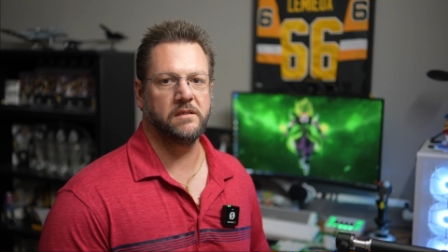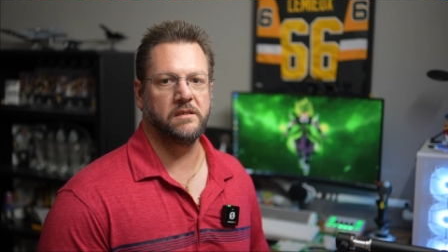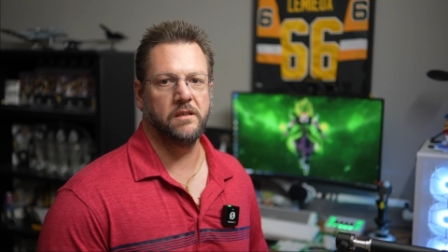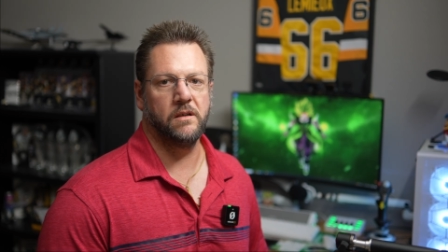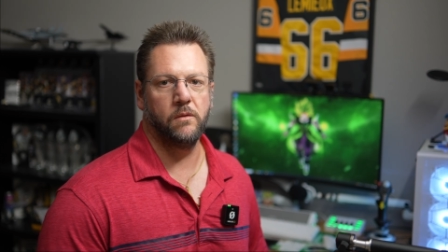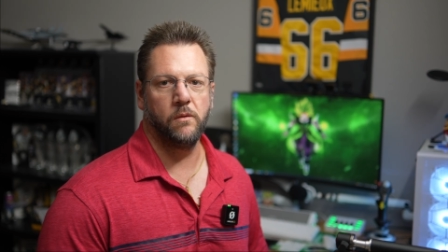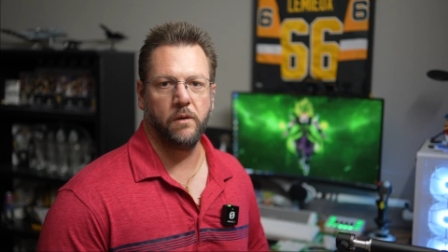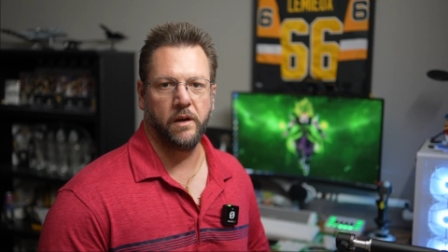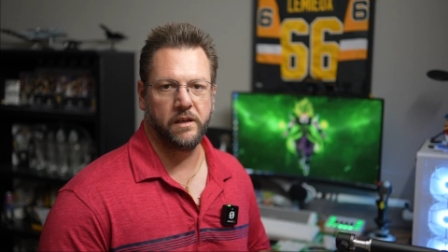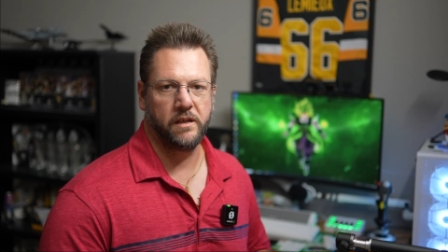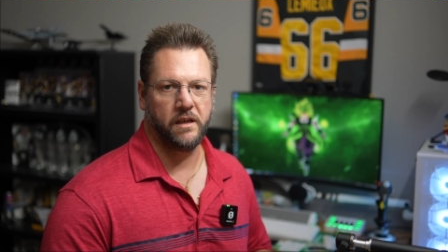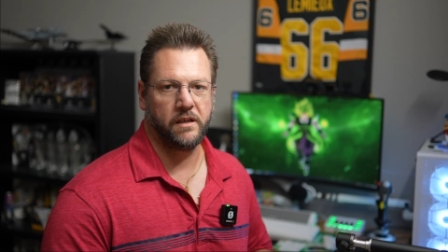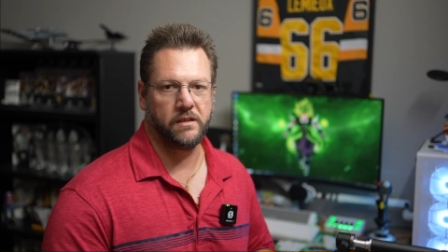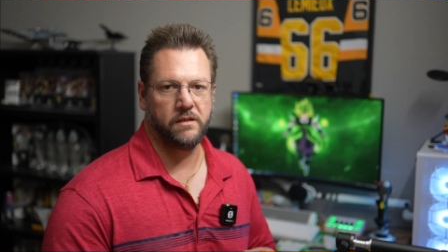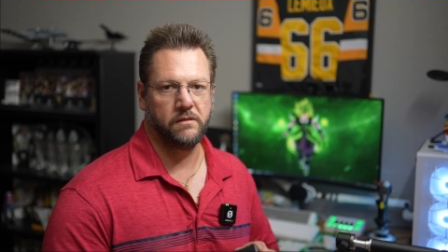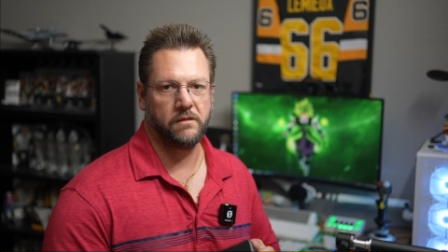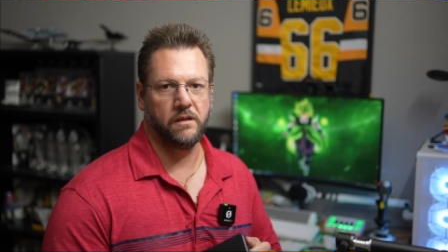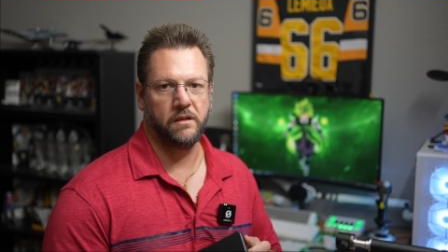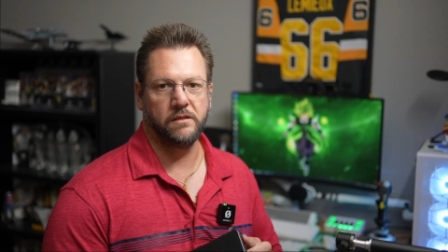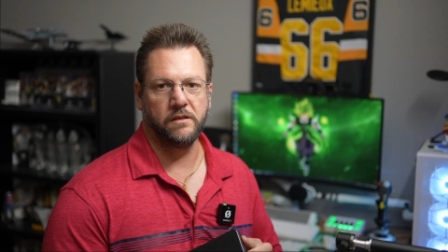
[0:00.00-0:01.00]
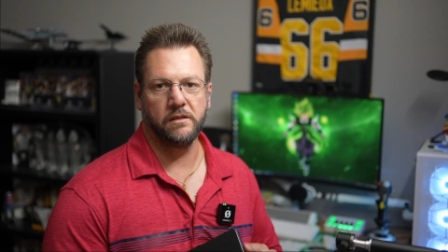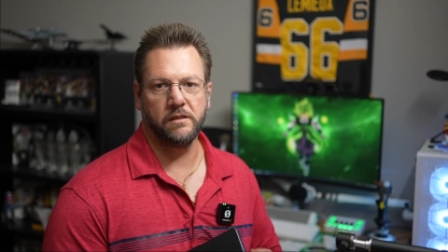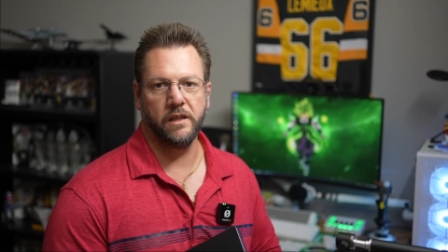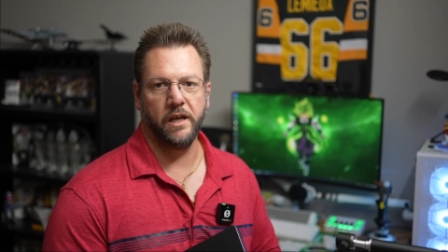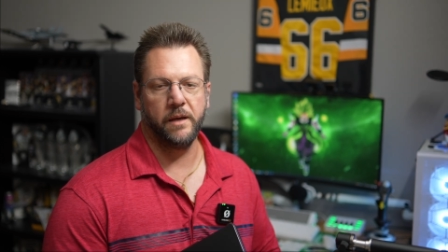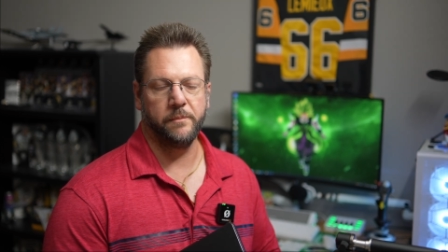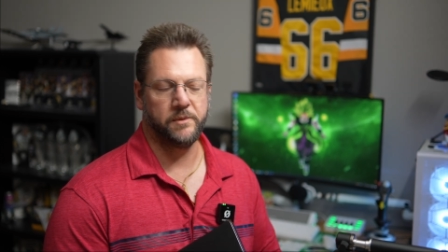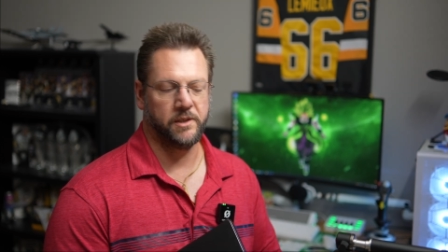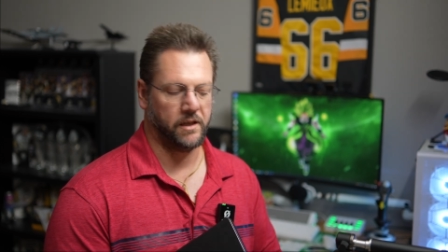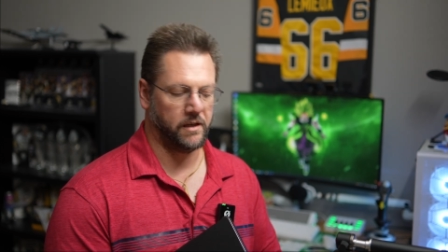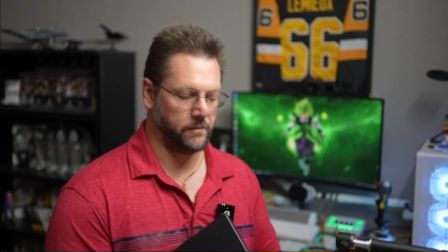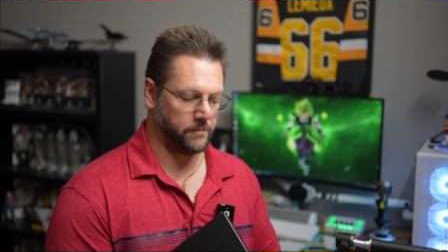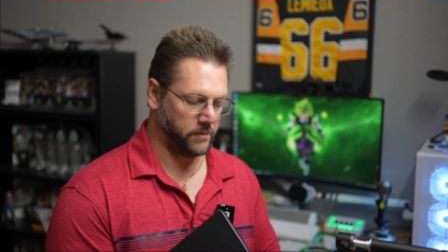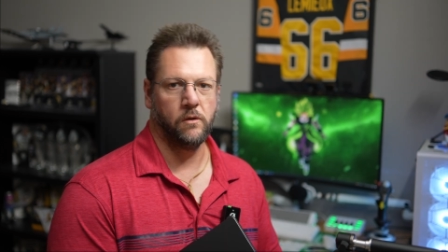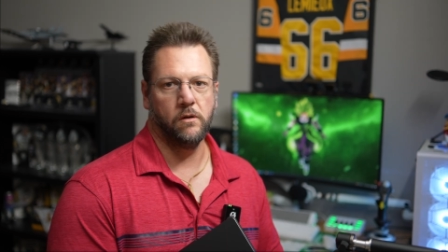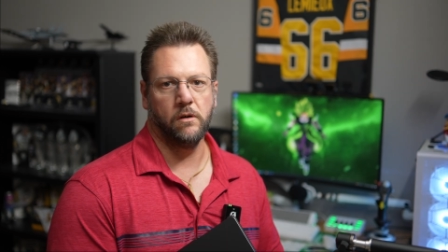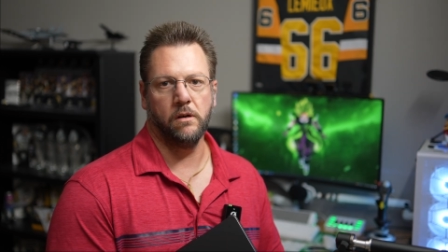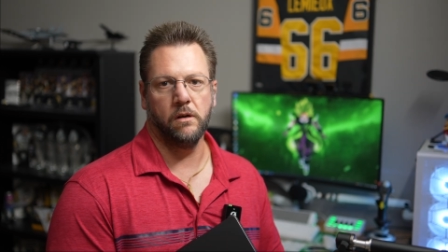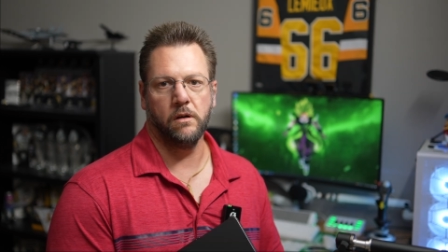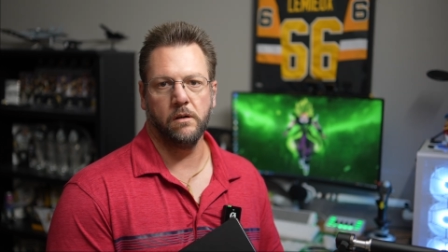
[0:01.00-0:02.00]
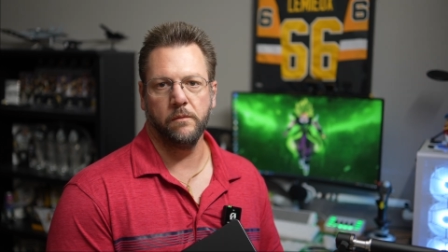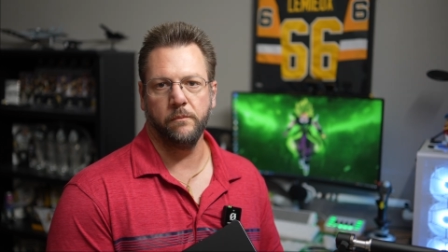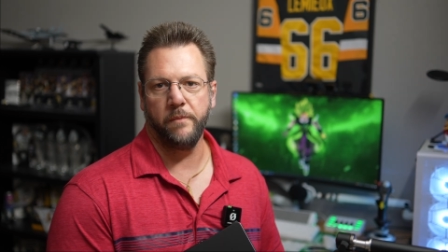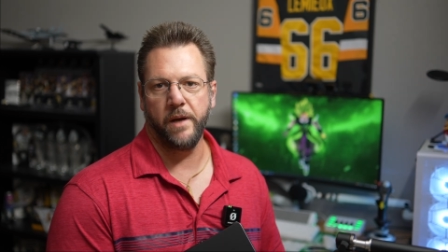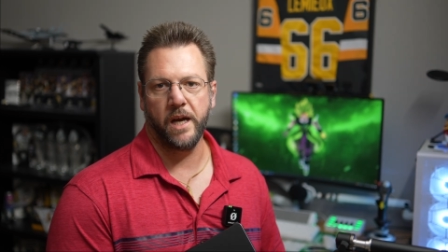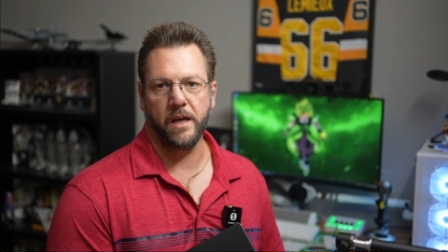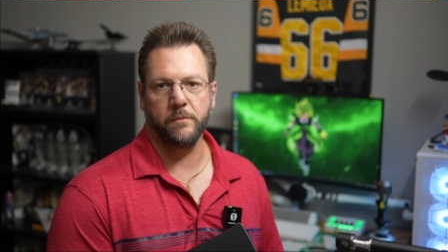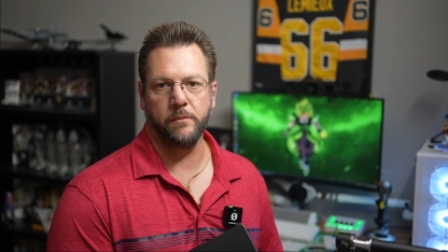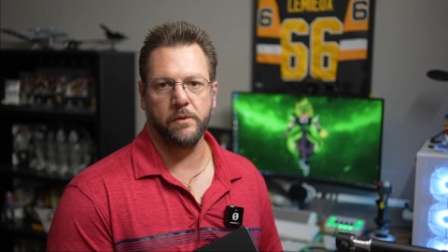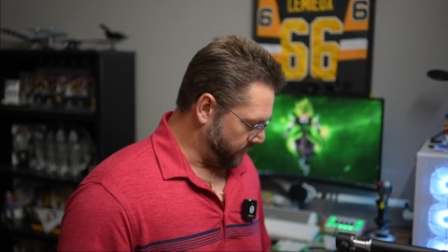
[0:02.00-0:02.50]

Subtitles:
so why not do it on your laptop or Mac?